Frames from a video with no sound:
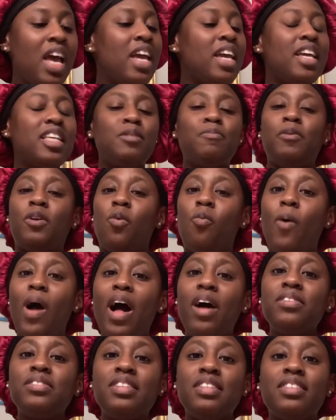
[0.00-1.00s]
It's been a
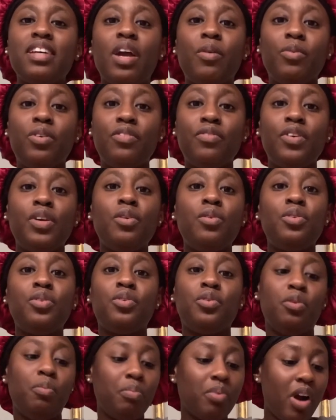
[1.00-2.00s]
while since I reviewed
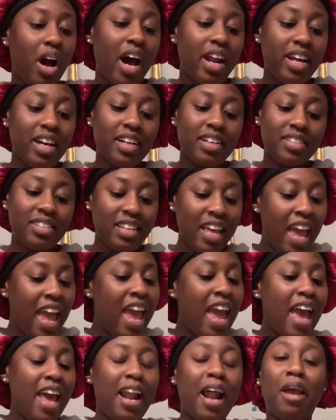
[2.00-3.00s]
new products,
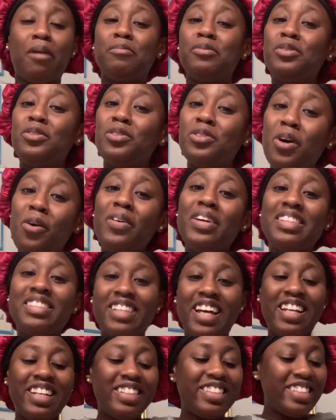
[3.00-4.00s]
and I am so
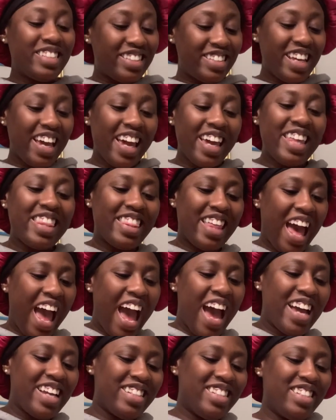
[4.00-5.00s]
excited to say
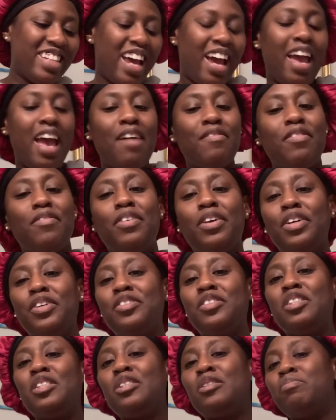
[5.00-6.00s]
that I have a very
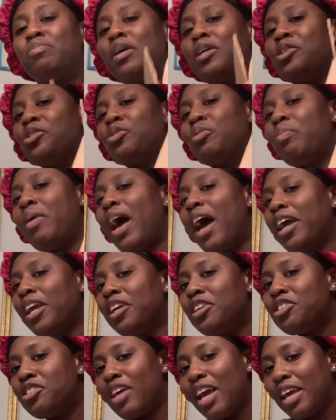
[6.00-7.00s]
special
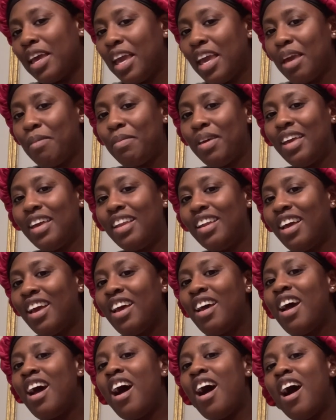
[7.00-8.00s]
package that came in
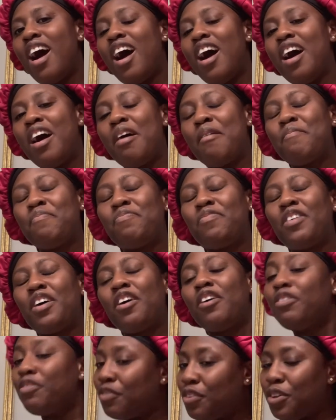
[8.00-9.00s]
um,
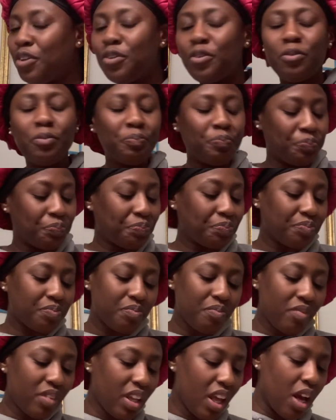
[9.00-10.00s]
a few
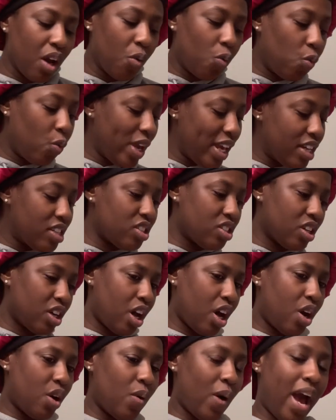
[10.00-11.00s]
weeks
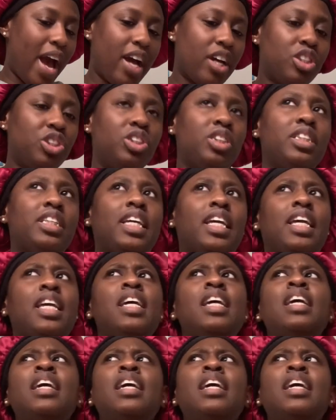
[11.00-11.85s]
ago, actually.